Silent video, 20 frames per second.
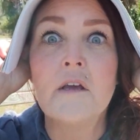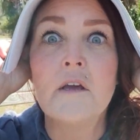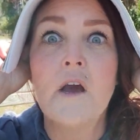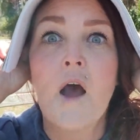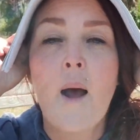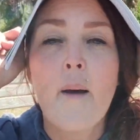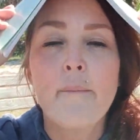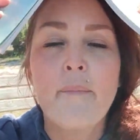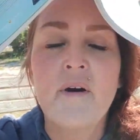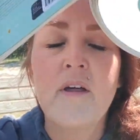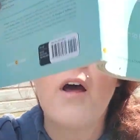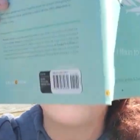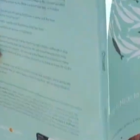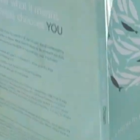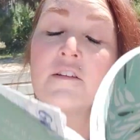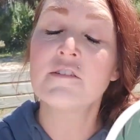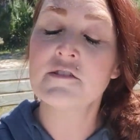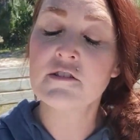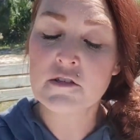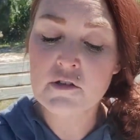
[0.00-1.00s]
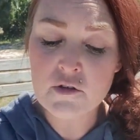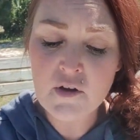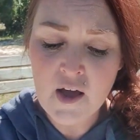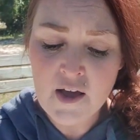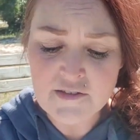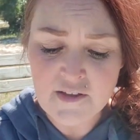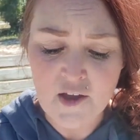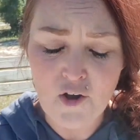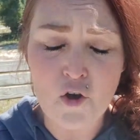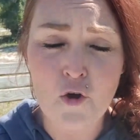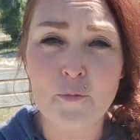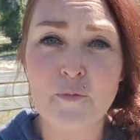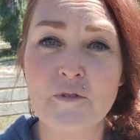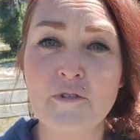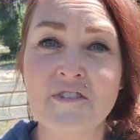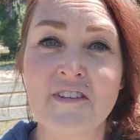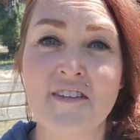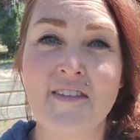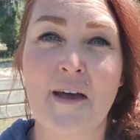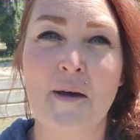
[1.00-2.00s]
But honestly, you guys, I hope you see
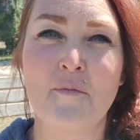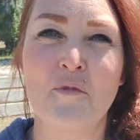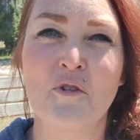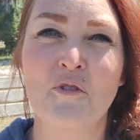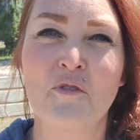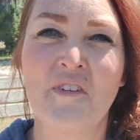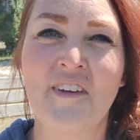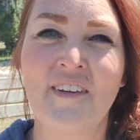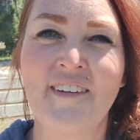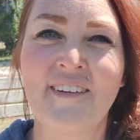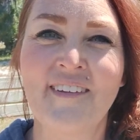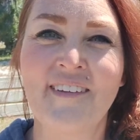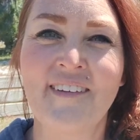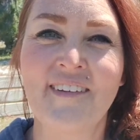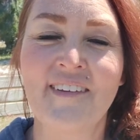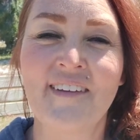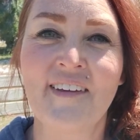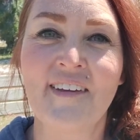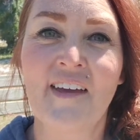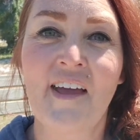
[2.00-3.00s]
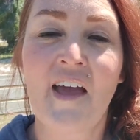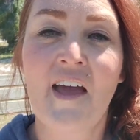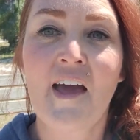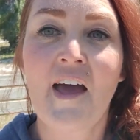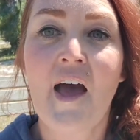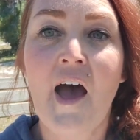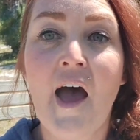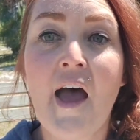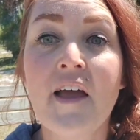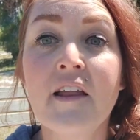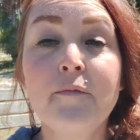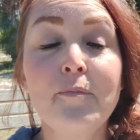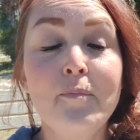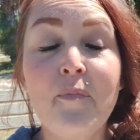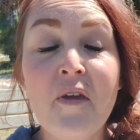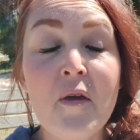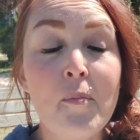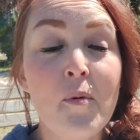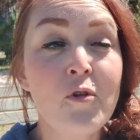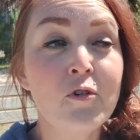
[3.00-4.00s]
that movie. And
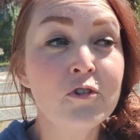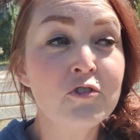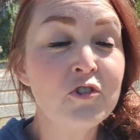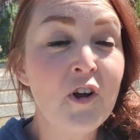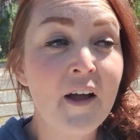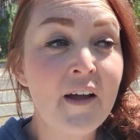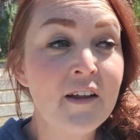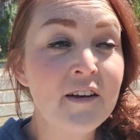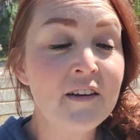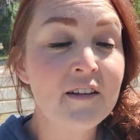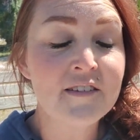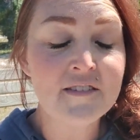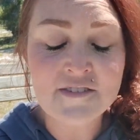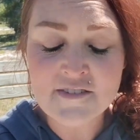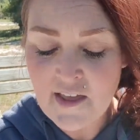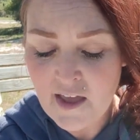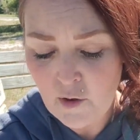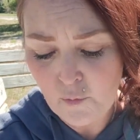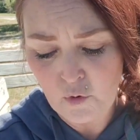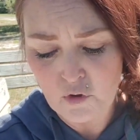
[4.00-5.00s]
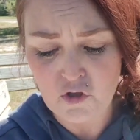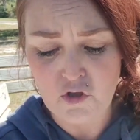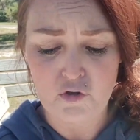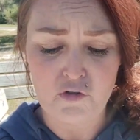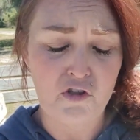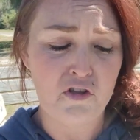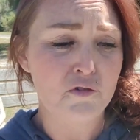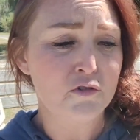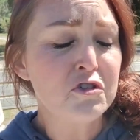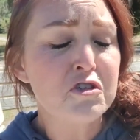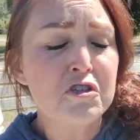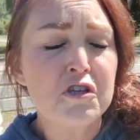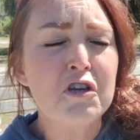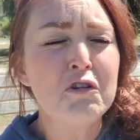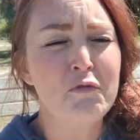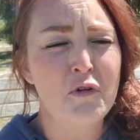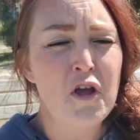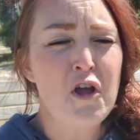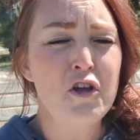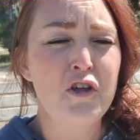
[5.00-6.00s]
people are trying to say, you know, you shouldn't
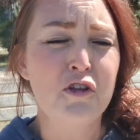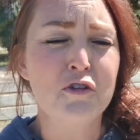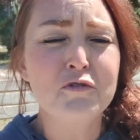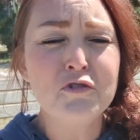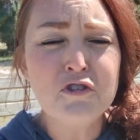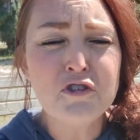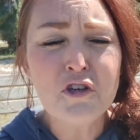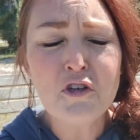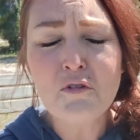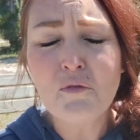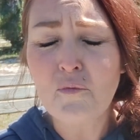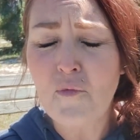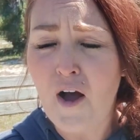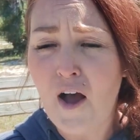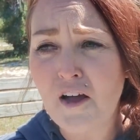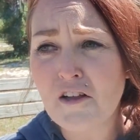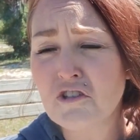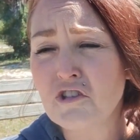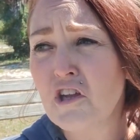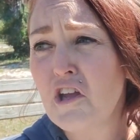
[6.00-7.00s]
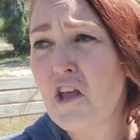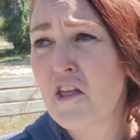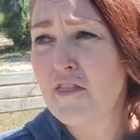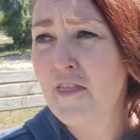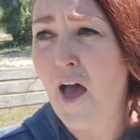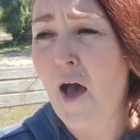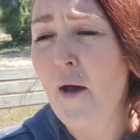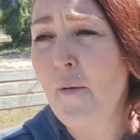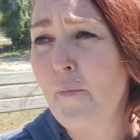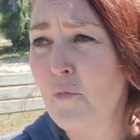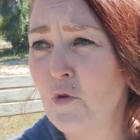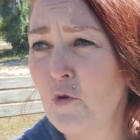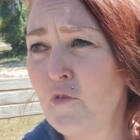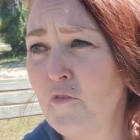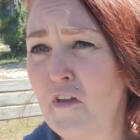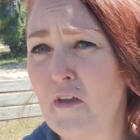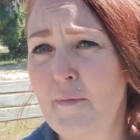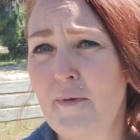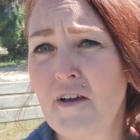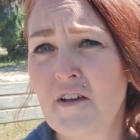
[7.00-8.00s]
you shouldn't watch that movie
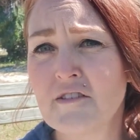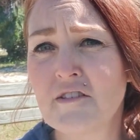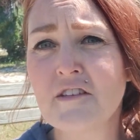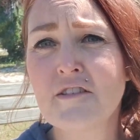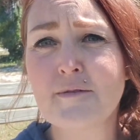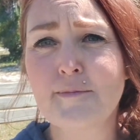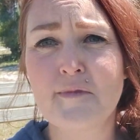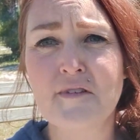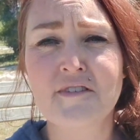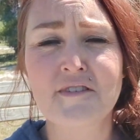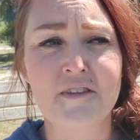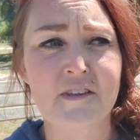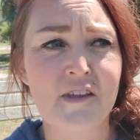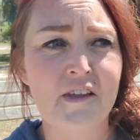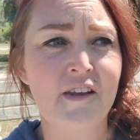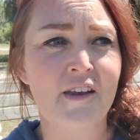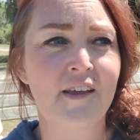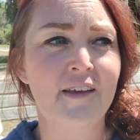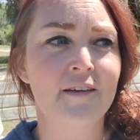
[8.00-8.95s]
because it's misleading.